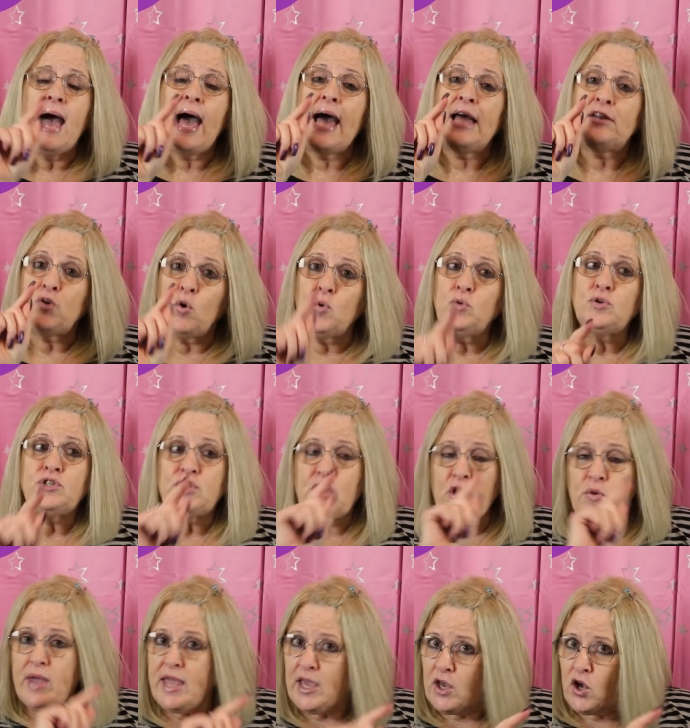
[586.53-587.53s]
And
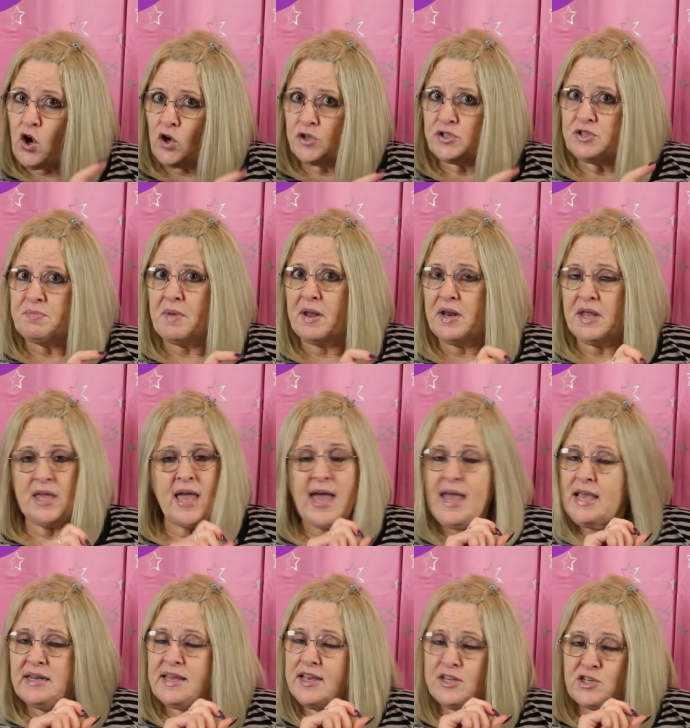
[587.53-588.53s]
also, it costs money.
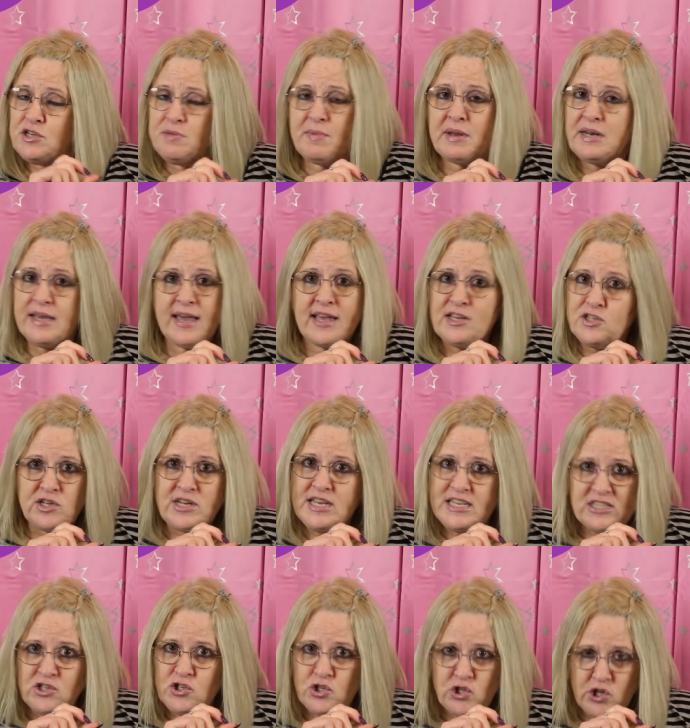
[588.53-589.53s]
ADHD medication
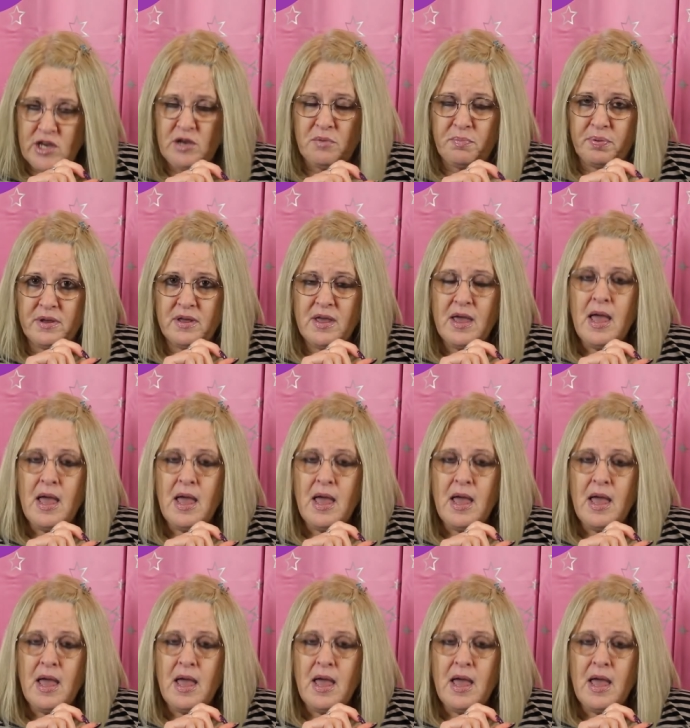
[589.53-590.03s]
isn't cheap.